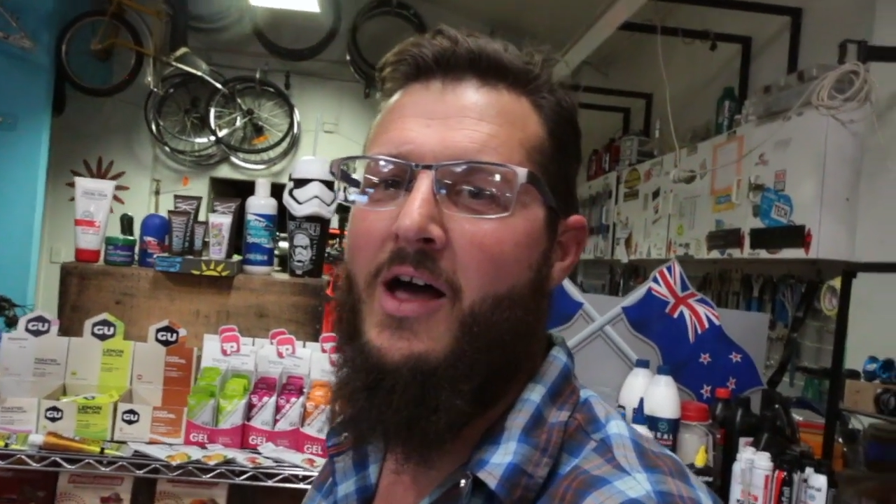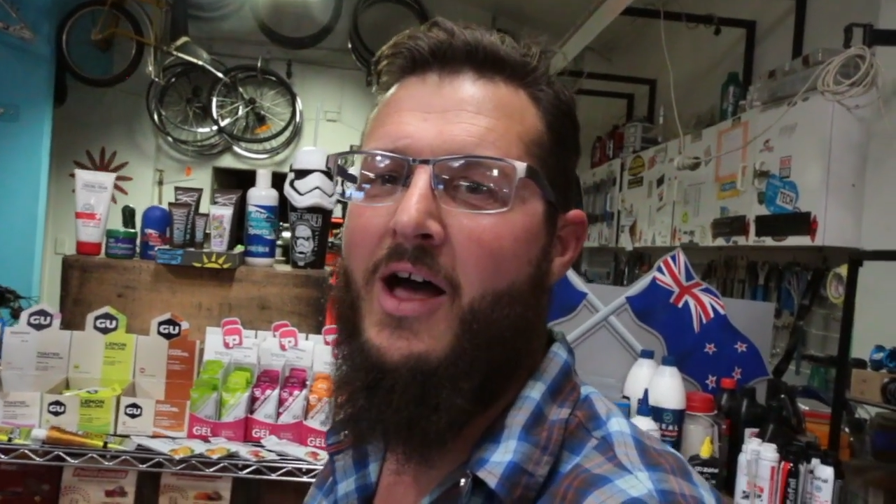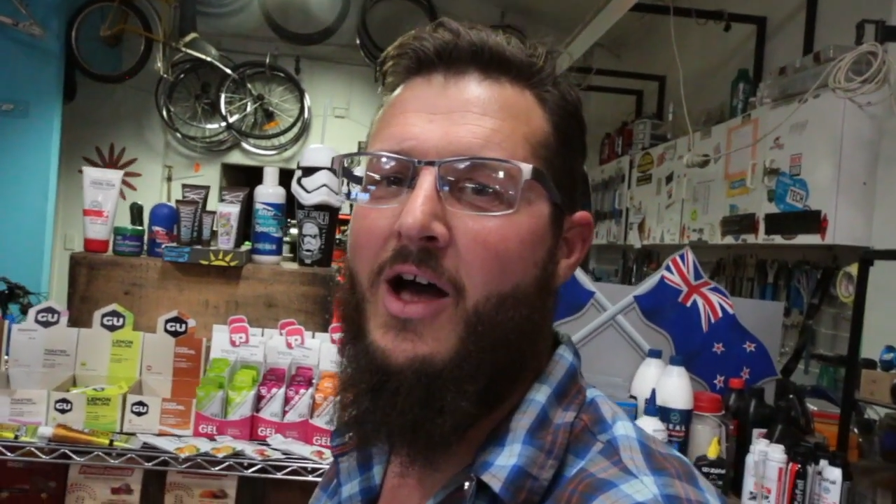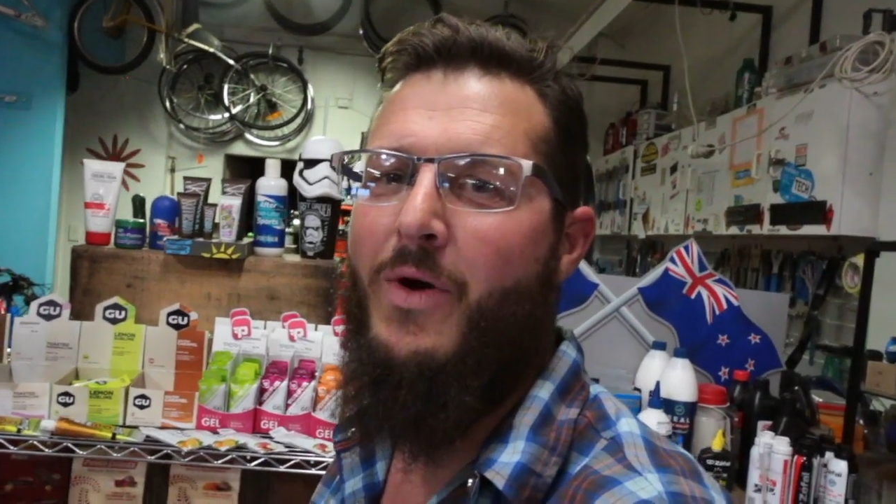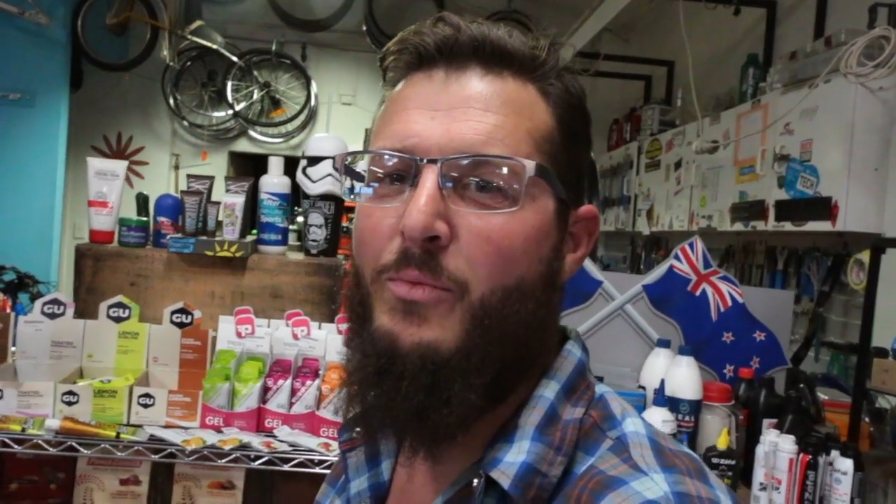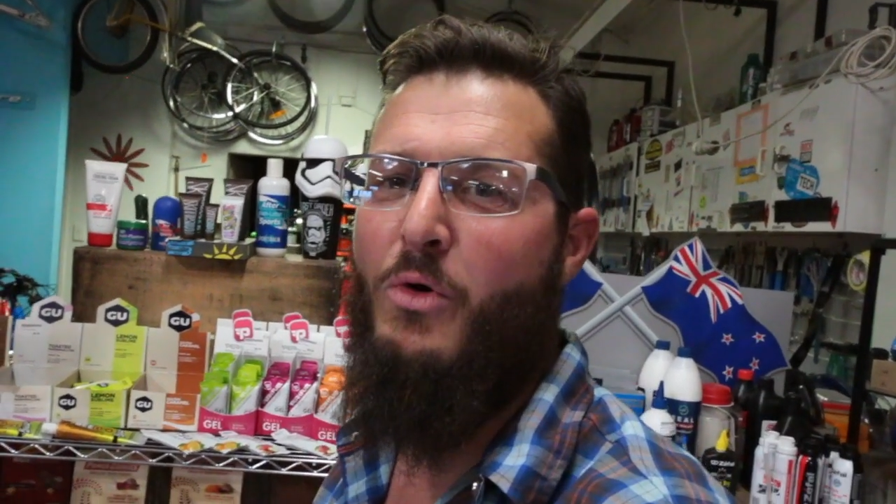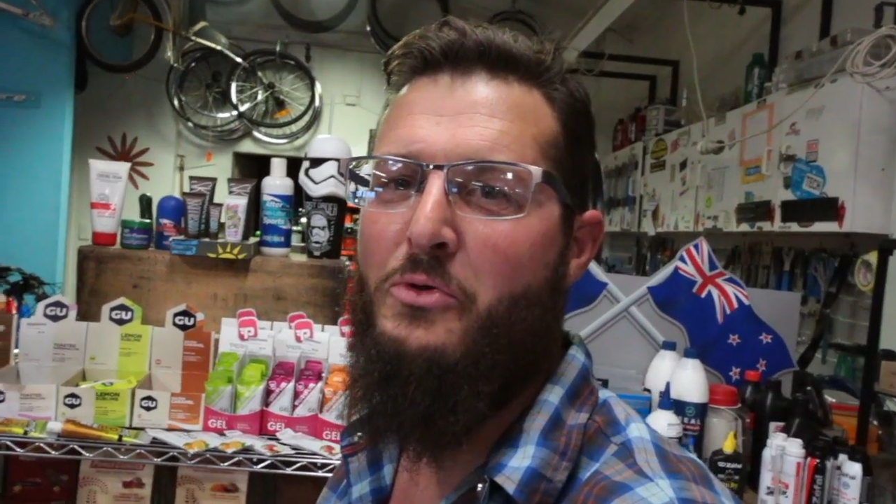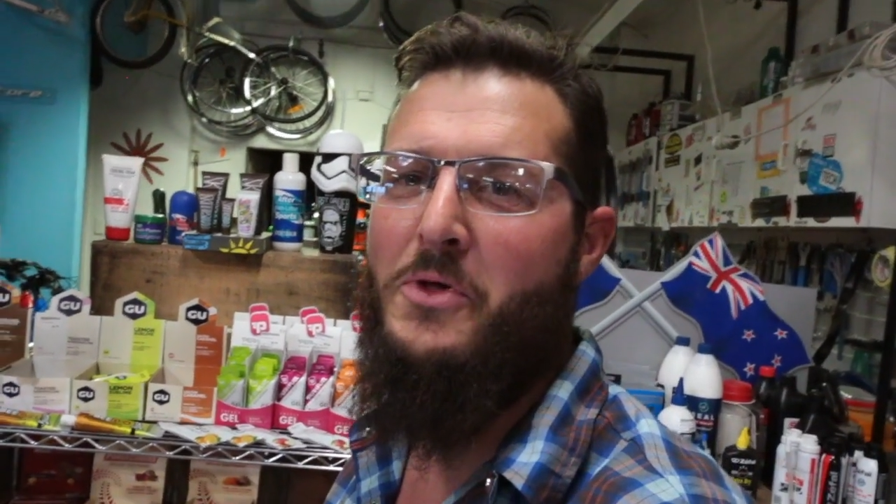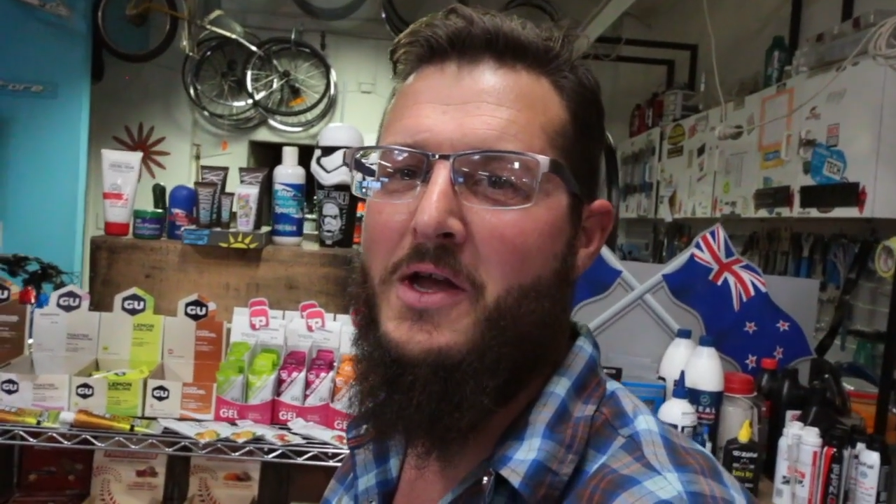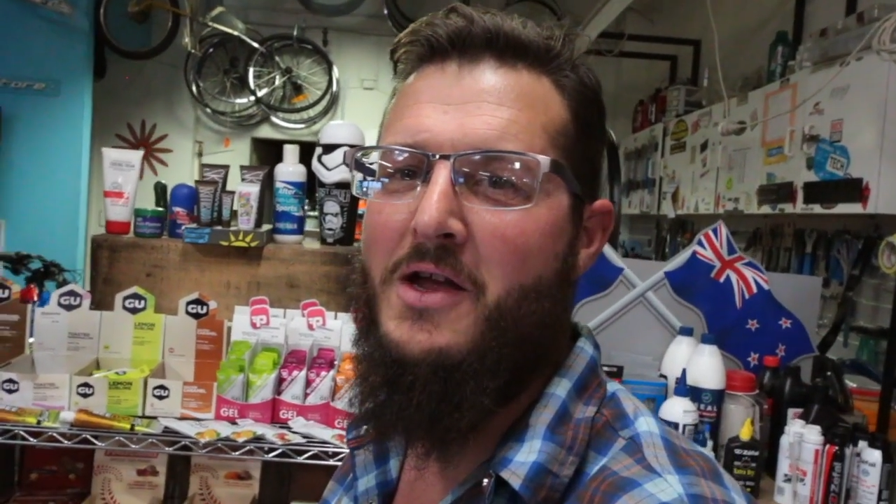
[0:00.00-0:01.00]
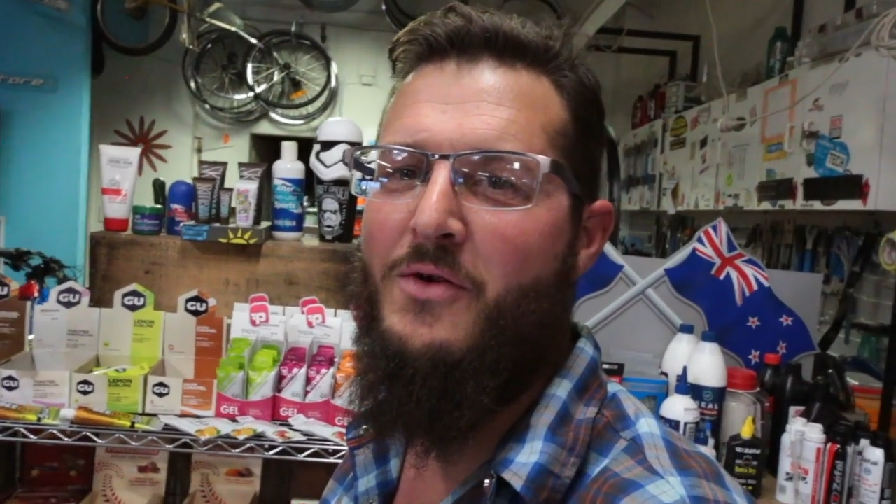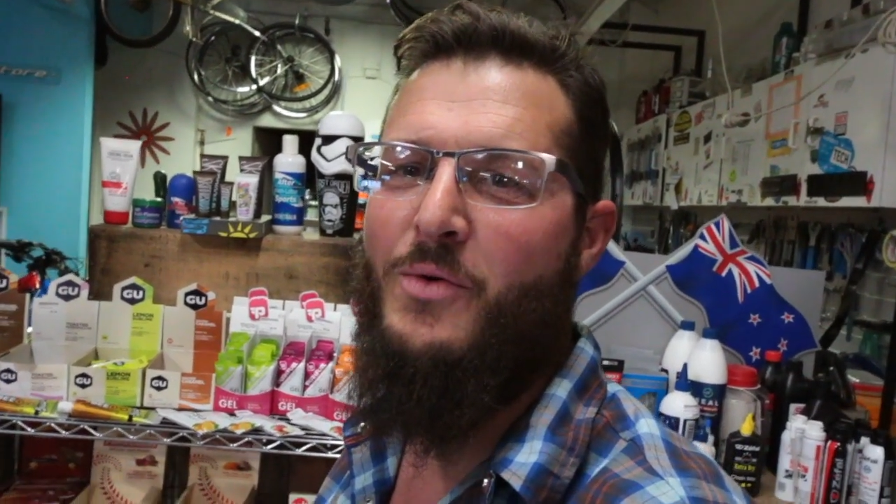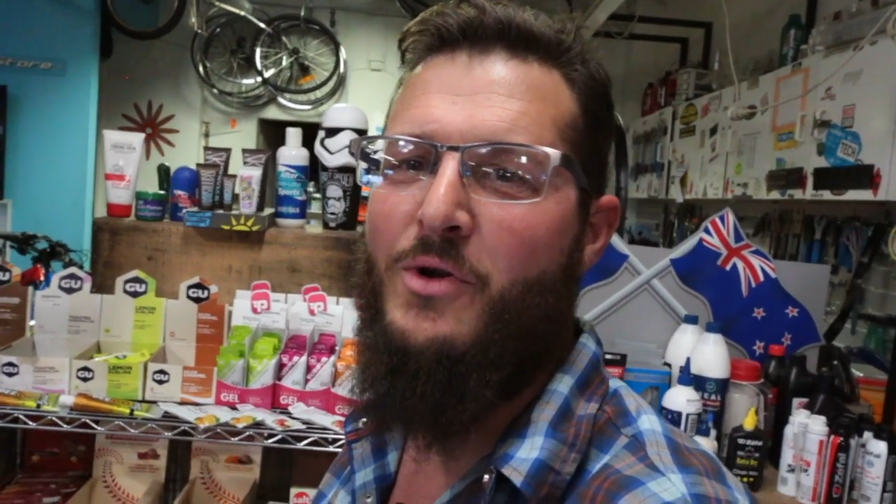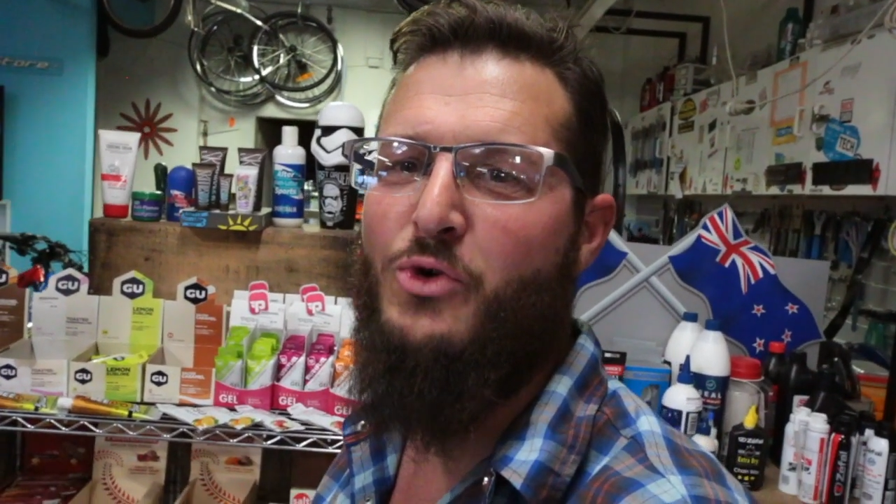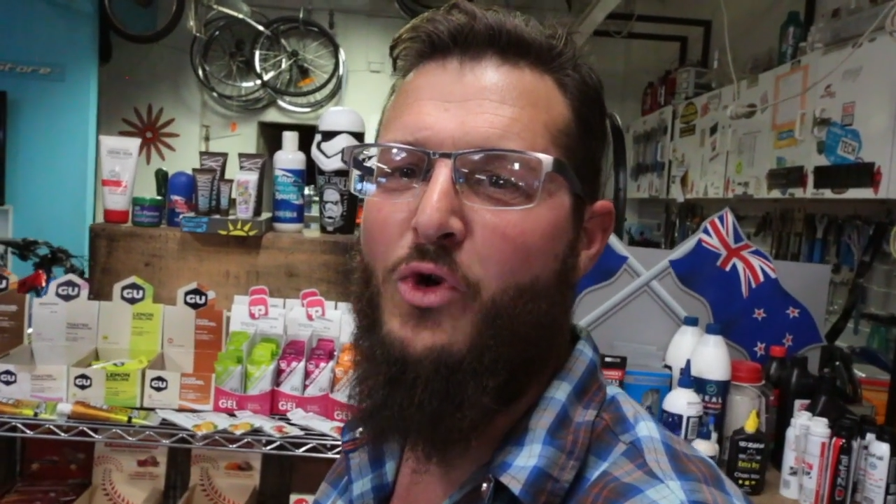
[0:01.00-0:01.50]
Uh, one more thing
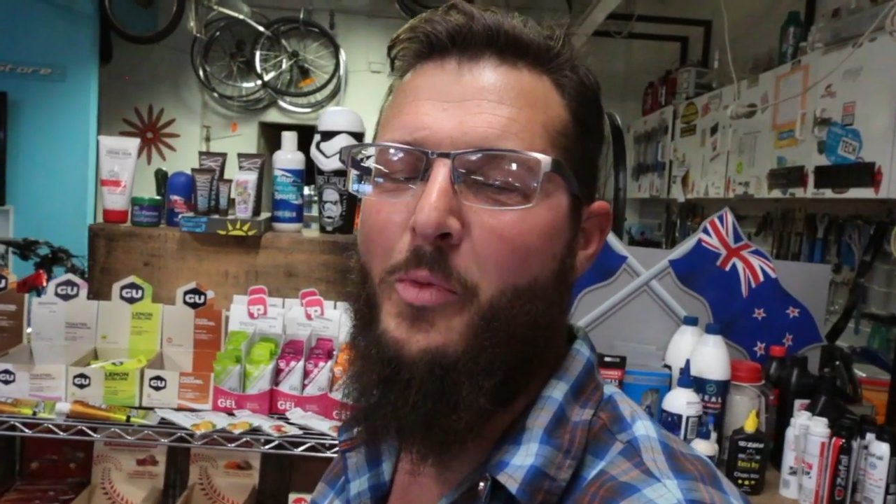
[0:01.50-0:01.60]
we want to